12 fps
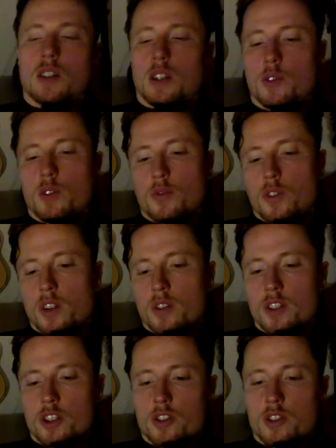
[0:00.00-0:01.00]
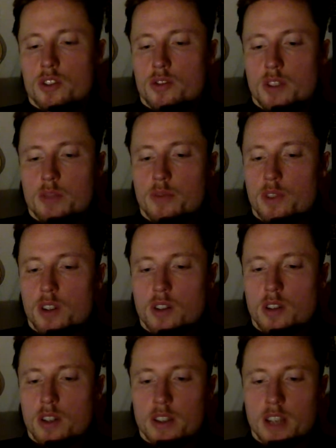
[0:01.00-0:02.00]
If you're following the stream for a
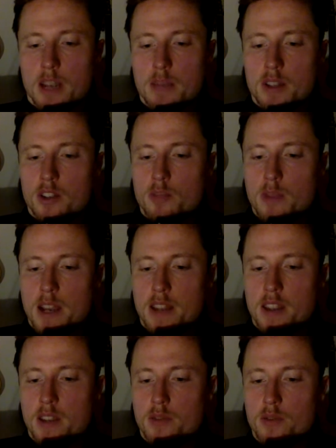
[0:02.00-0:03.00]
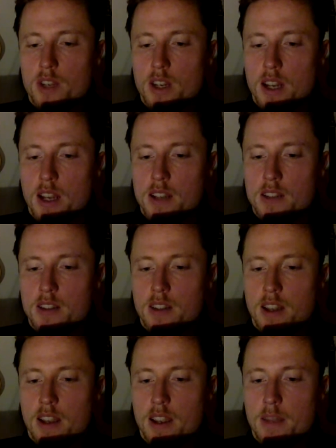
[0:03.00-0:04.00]
longer time, then you might have realized that
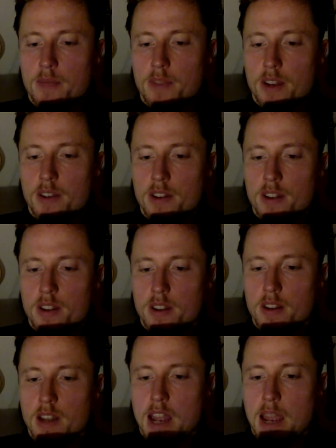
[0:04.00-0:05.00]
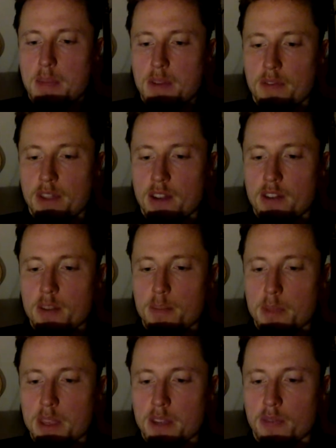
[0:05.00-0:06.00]
I am a very
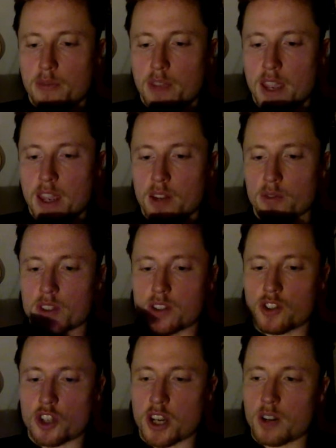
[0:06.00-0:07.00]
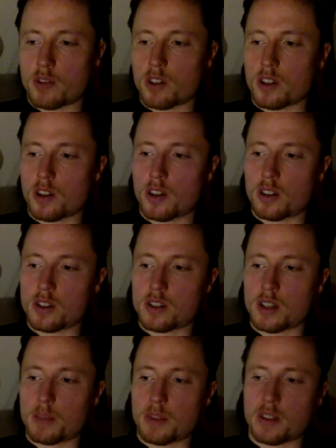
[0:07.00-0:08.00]
big fan of this general
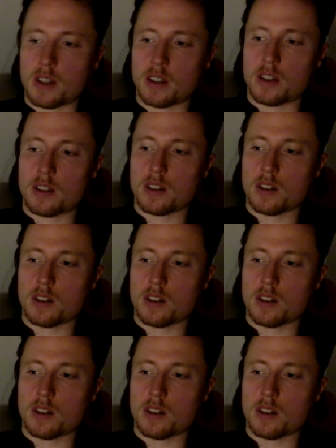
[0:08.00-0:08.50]
concept that